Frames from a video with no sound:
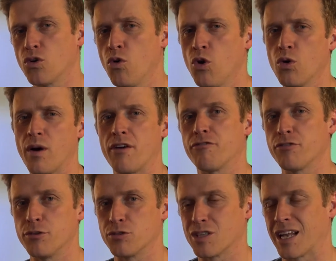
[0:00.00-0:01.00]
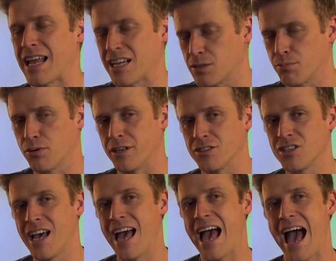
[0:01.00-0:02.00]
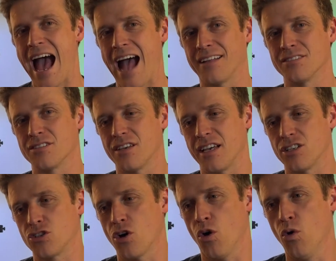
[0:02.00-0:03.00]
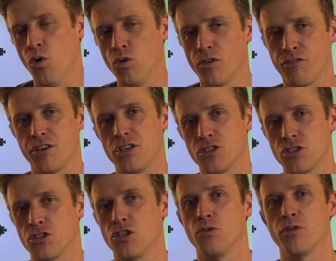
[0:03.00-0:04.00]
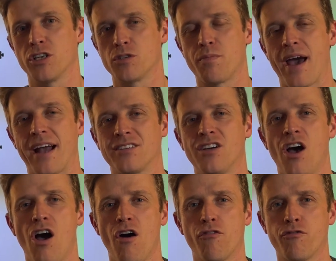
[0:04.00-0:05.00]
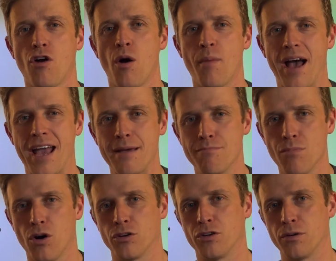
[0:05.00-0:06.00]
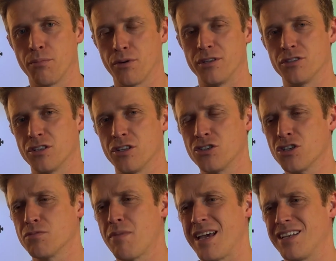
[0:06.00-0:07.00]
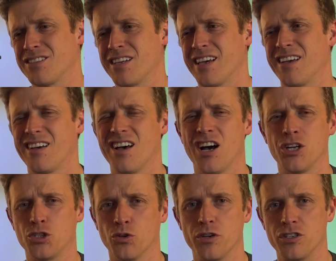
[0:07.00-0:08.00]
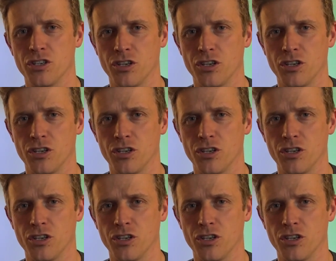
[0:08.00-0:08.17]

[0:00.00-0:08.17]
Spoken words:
all the way through to the last print, and it's got all the features that you would expect from a modern printer that just makes it a joy to